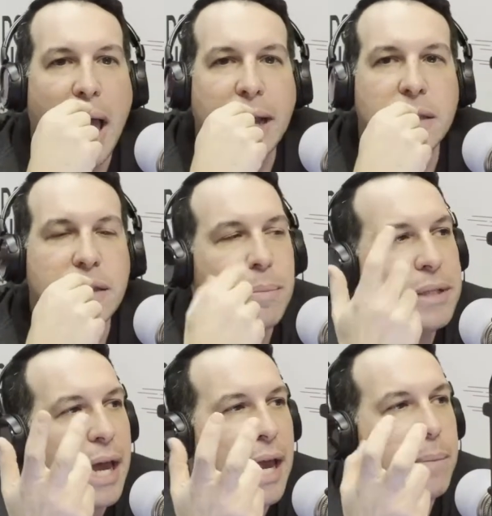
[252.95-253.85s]
And
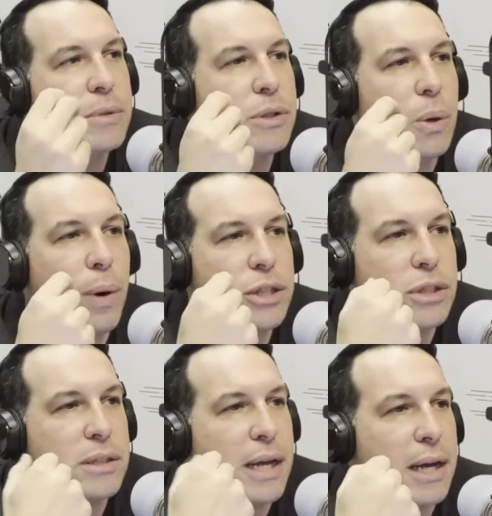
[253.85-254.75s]
sometimes the
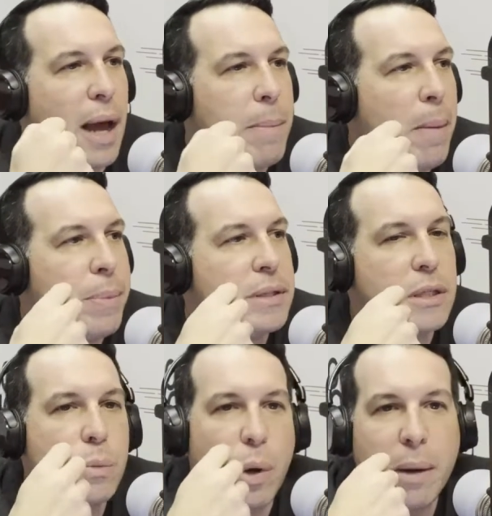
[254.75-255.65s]
questions that come up
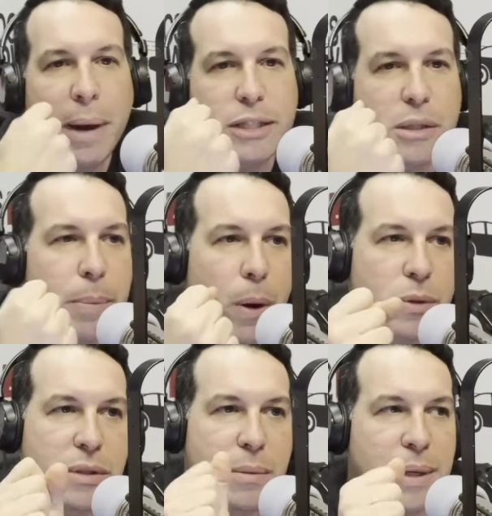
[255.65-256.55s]
is what am I
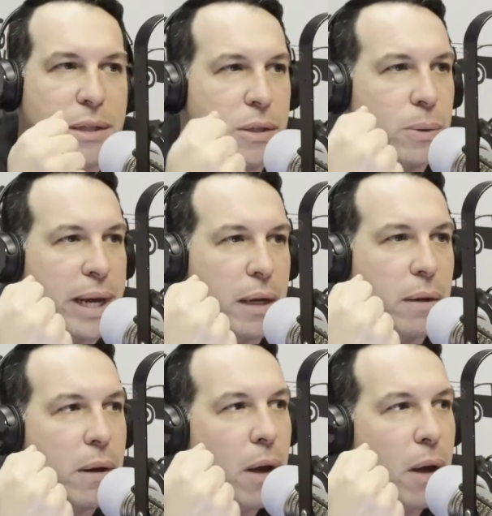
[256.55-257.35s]
supposed to be doing?